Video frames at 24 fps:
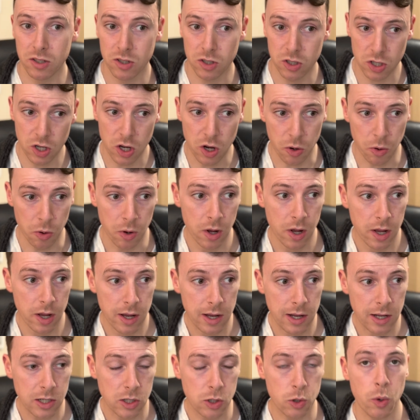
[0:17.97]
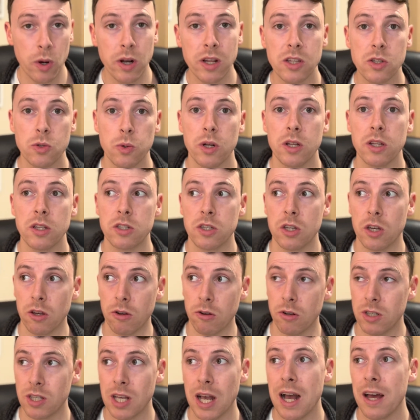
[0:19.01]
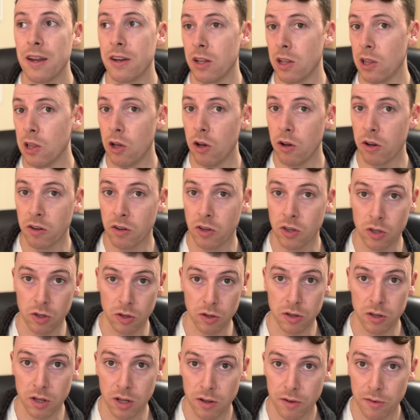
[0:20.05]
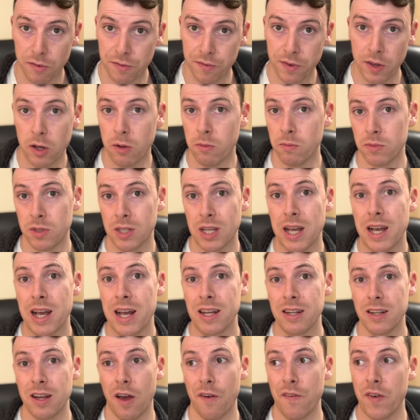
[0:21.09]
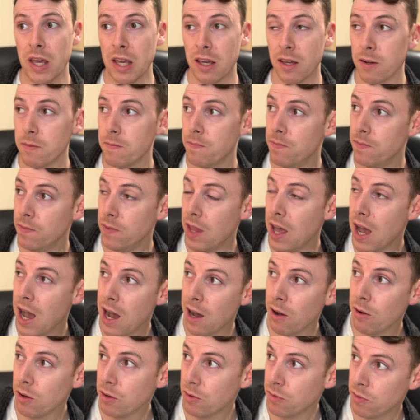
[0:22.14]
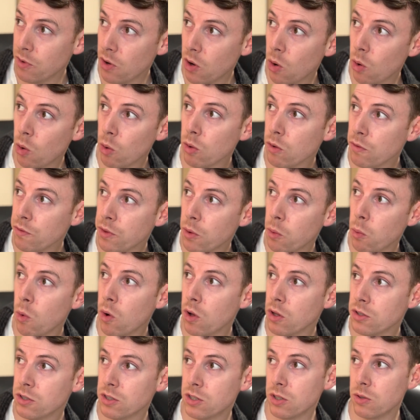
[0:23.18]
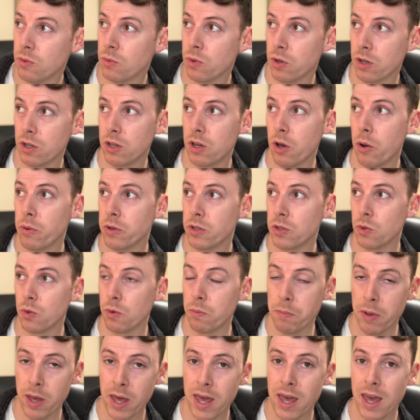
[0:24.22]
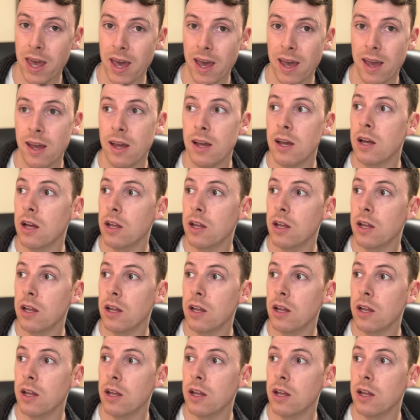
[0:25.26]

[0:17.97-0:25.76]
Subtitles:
So, 2022 has had a lot of good films, and I think out of all of the ones that were going to appear,